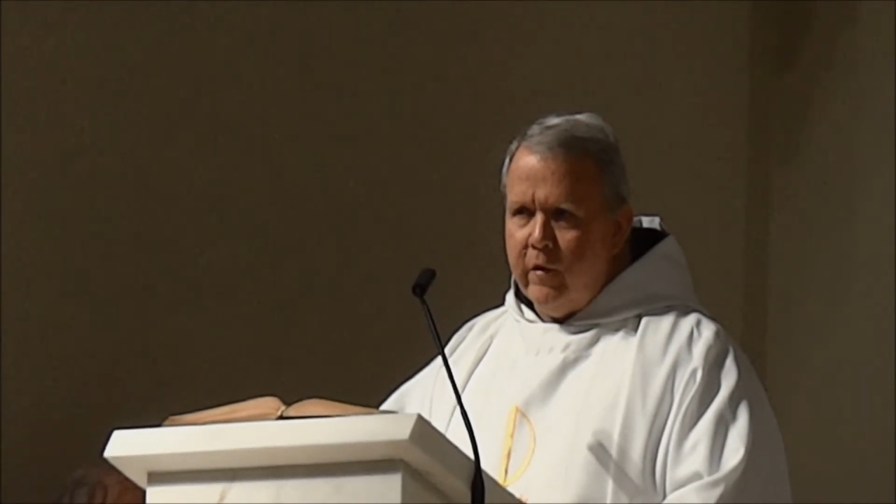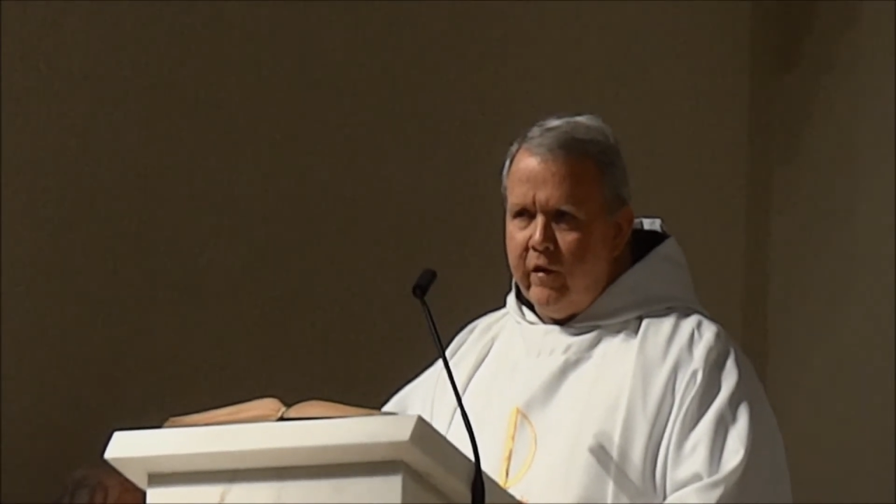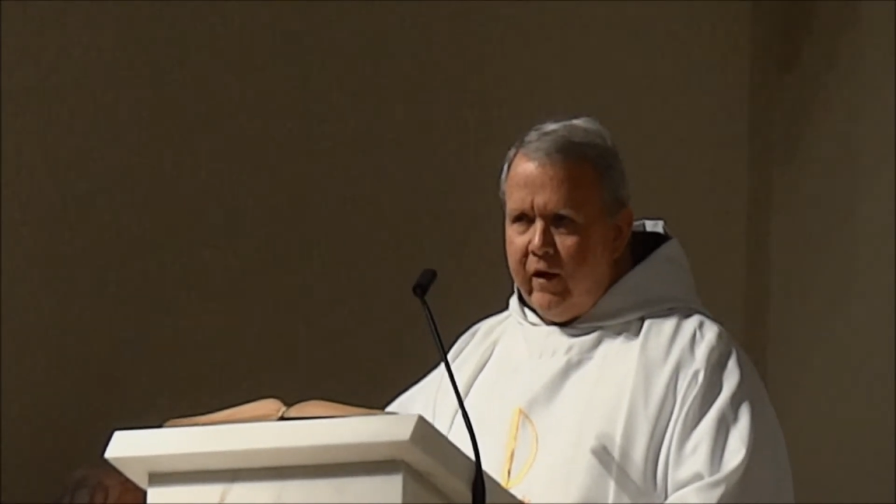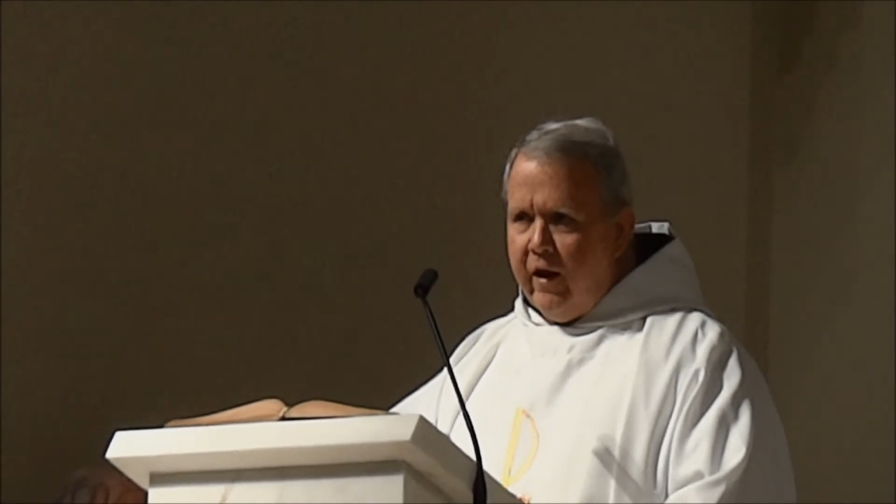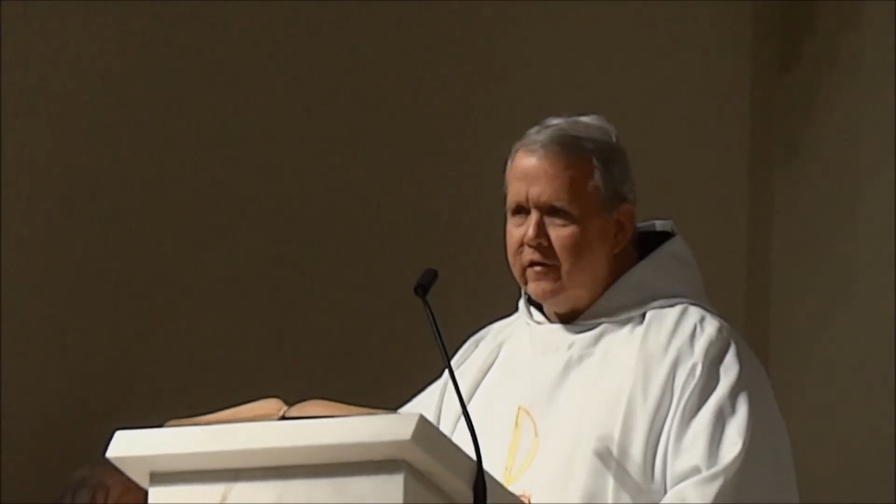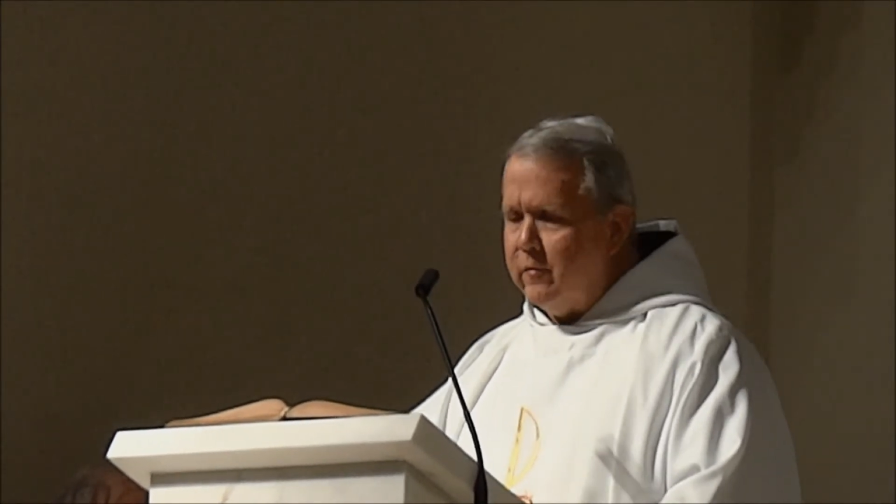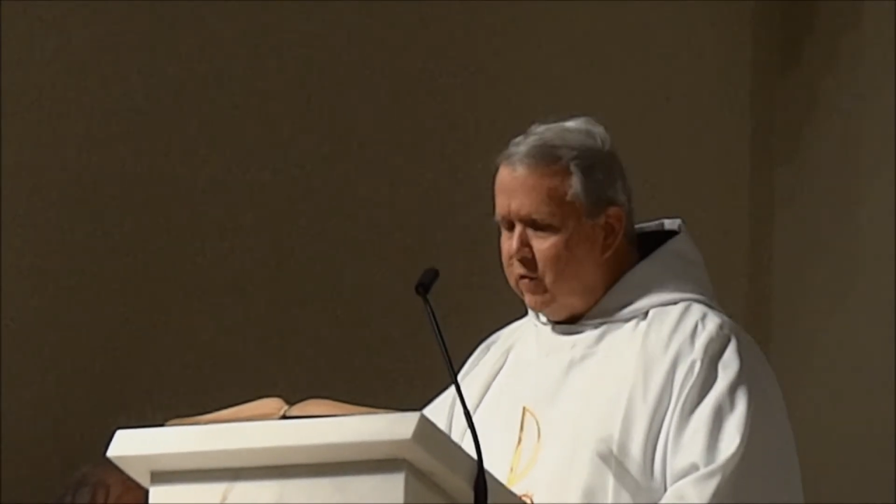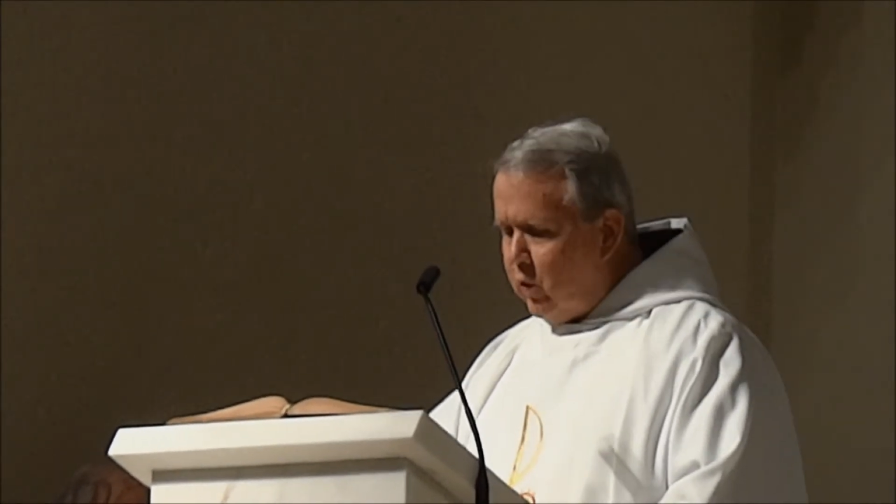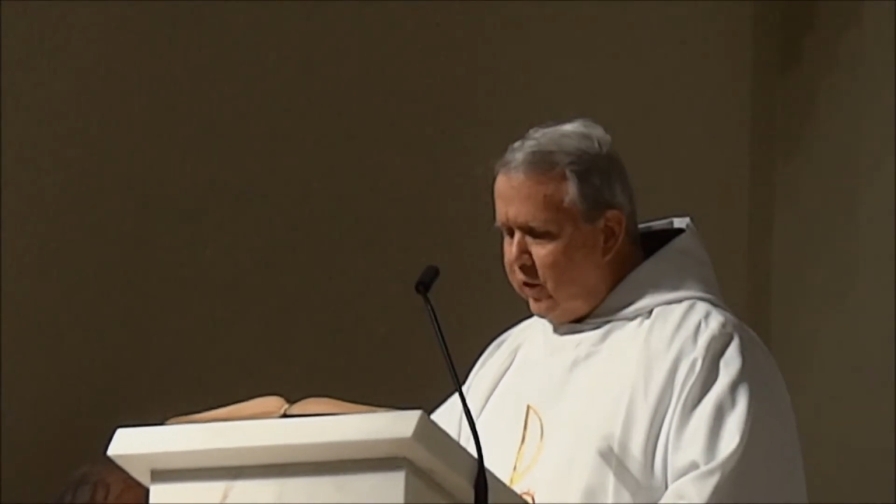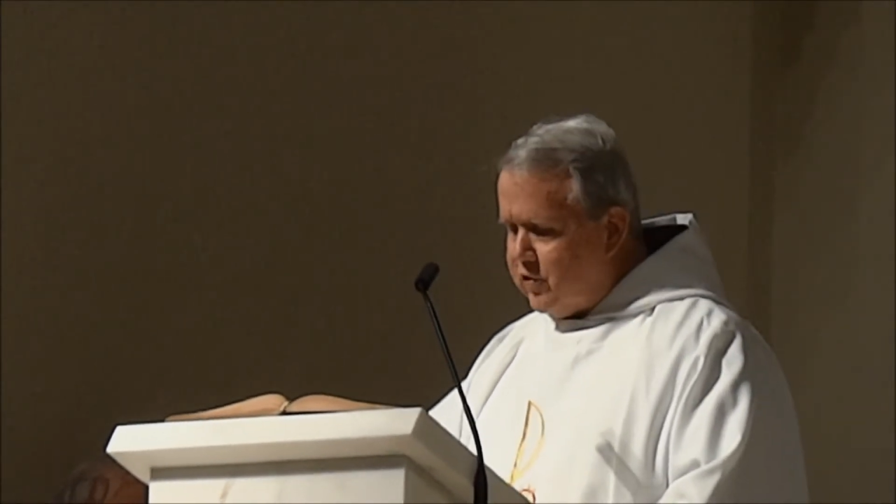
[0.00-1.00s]
But then he asks
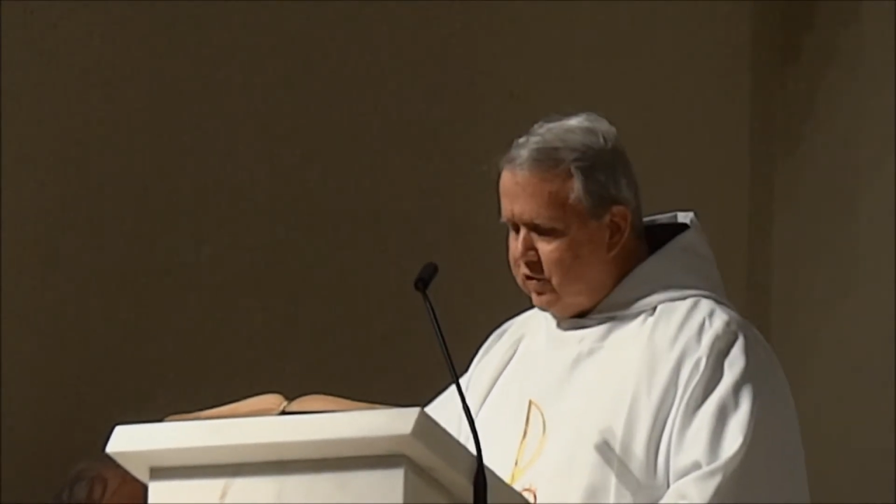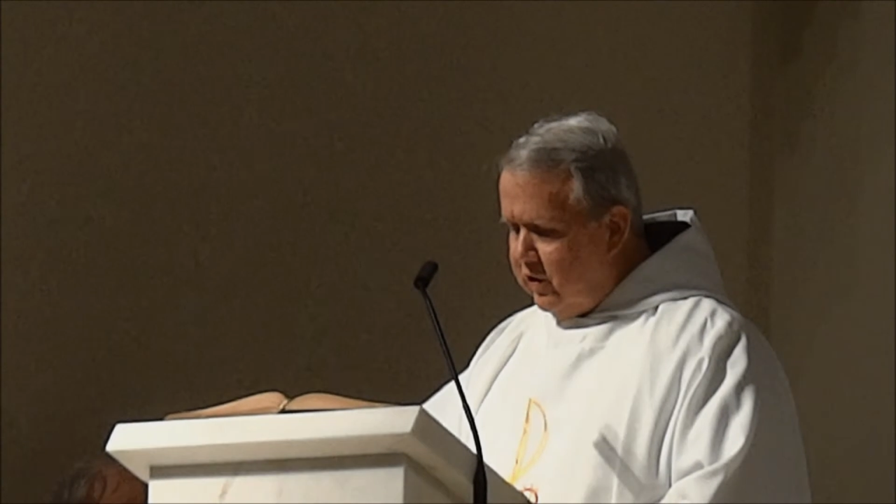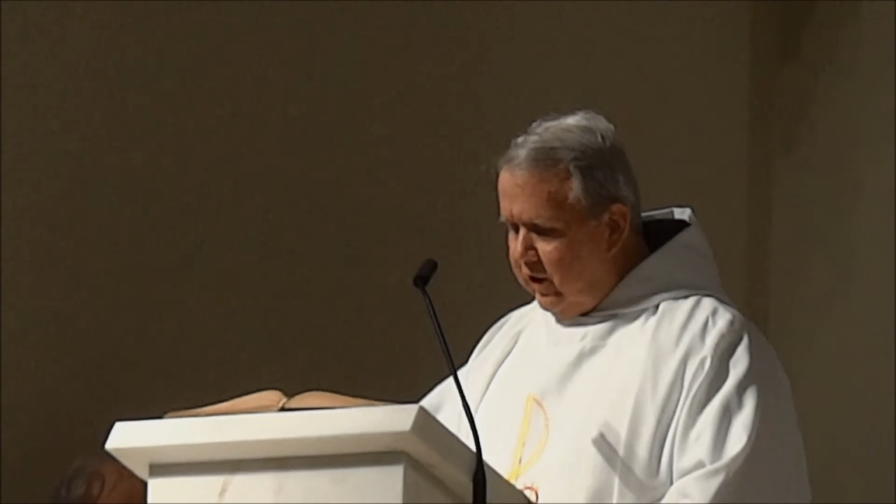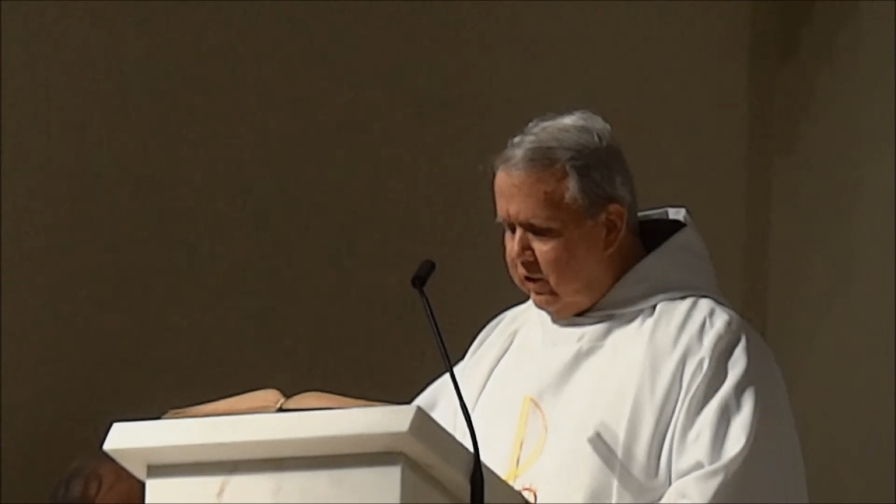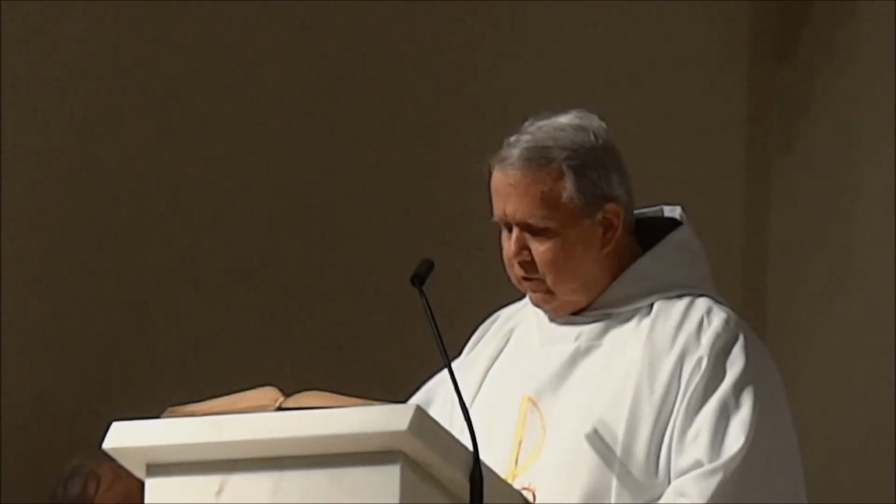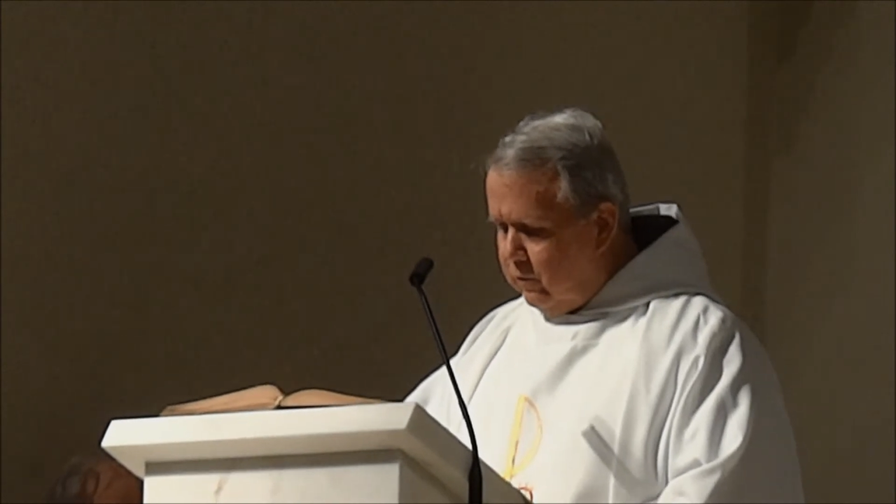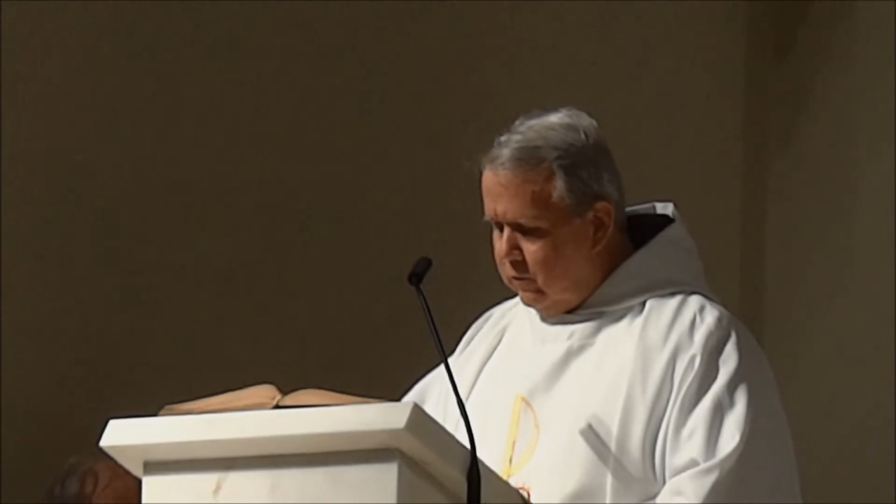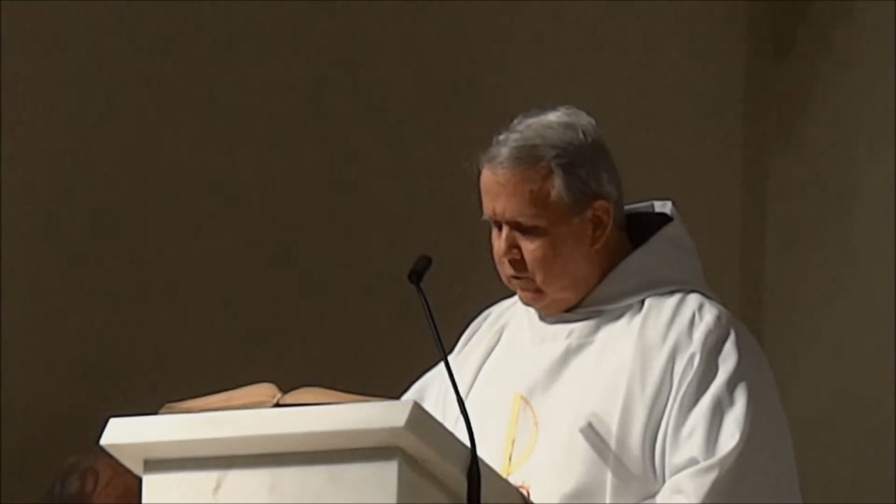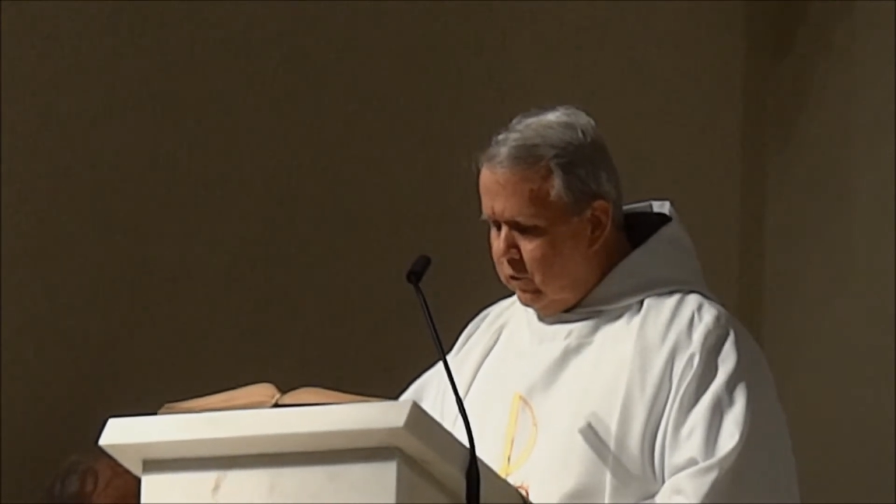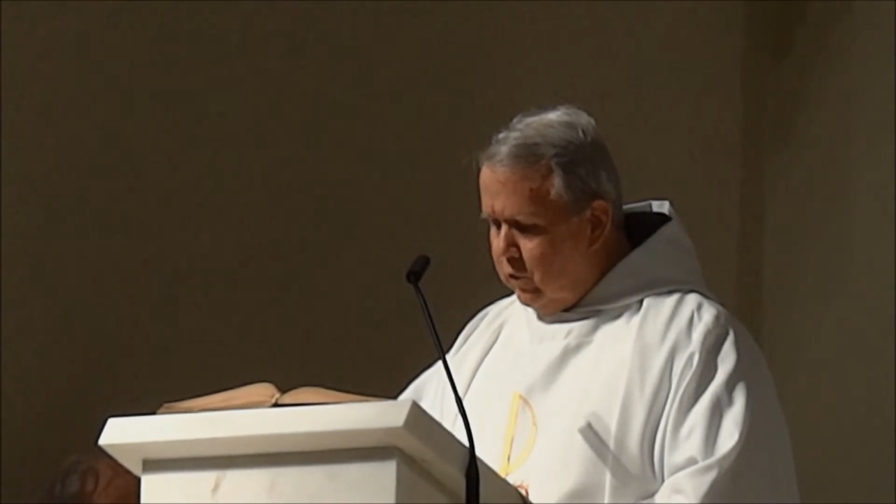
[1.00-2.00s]
me the question later,